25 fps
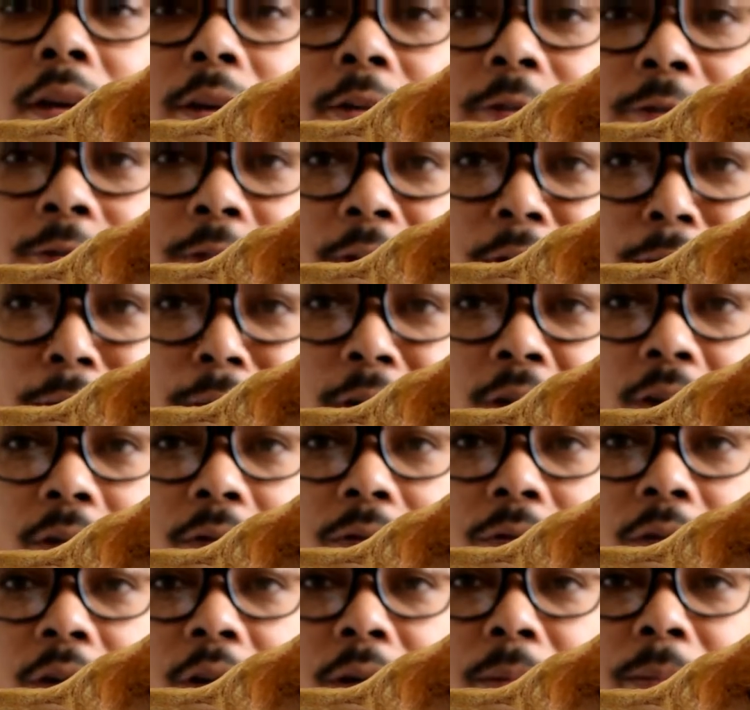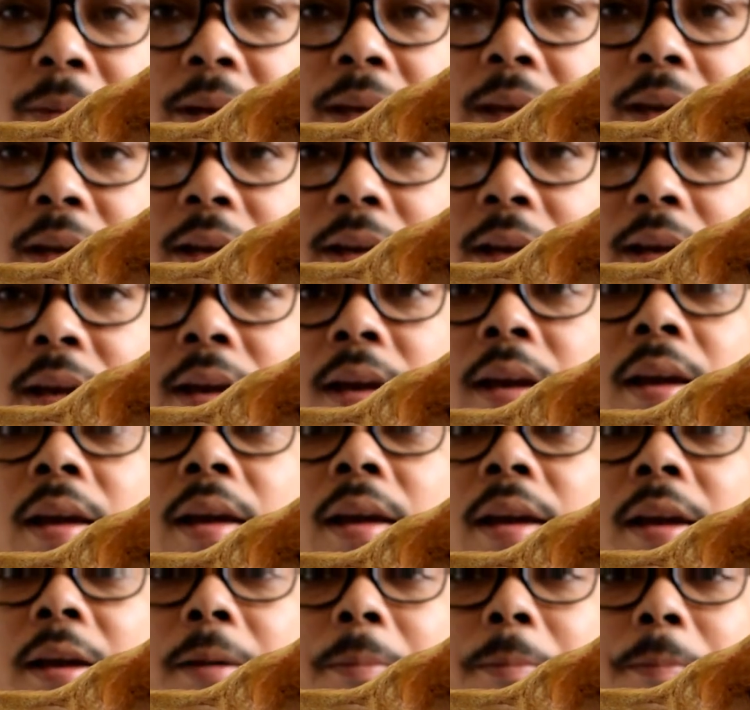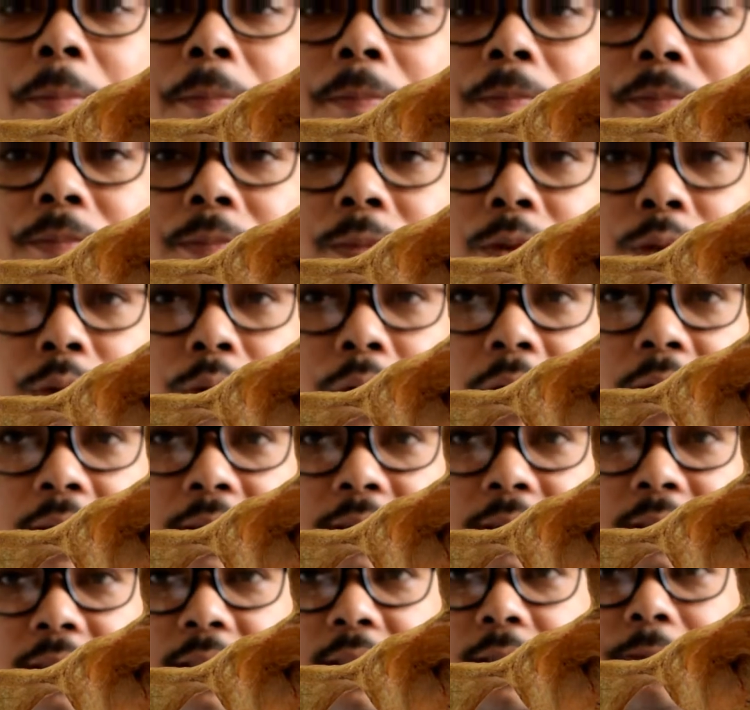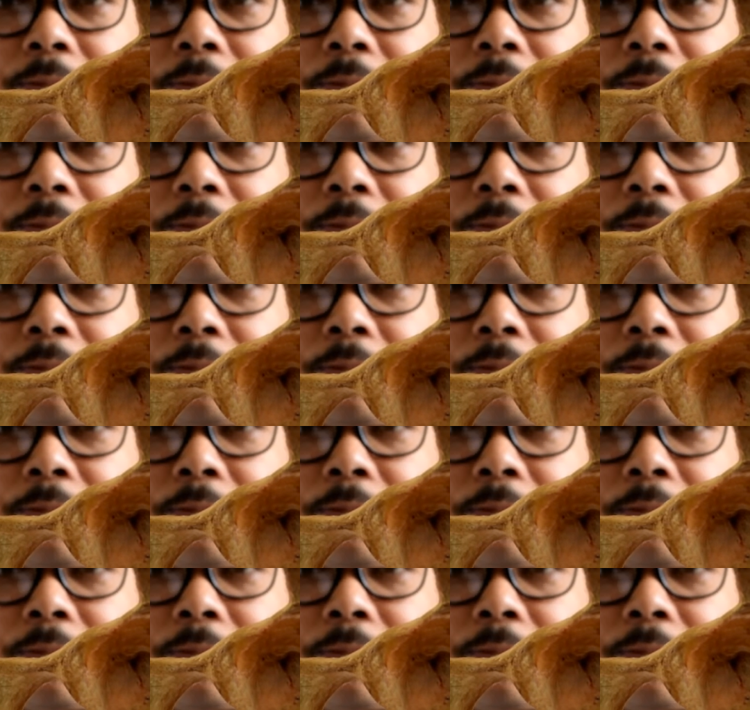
femur forming hip joint.